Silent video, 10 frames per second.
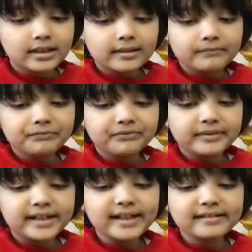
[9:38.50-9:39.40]

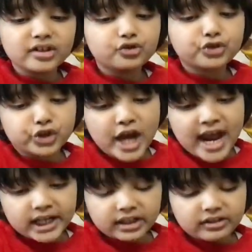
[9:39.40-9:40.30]
he's in
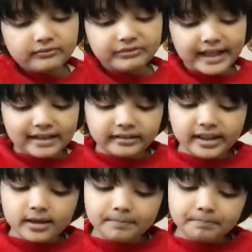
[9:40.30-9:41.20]
check, and
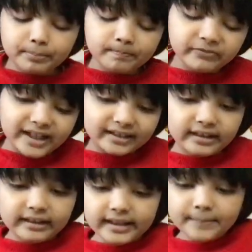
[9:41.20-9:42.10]

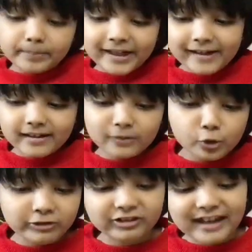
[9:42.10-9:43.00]
the player
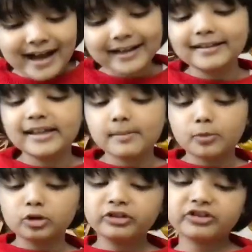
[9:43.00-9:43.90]
who's attacking the
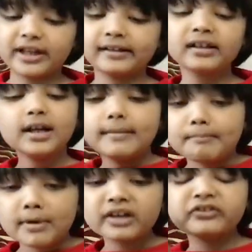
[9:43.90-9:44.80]
opponent's king
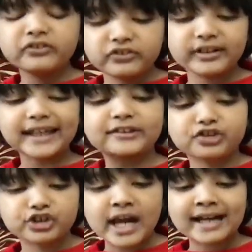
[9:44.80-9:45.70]
must say
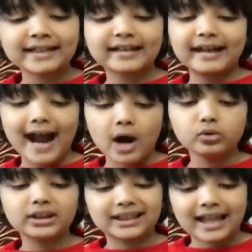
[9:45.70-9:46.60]
check
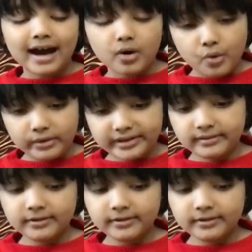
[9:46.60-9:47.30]
out loud.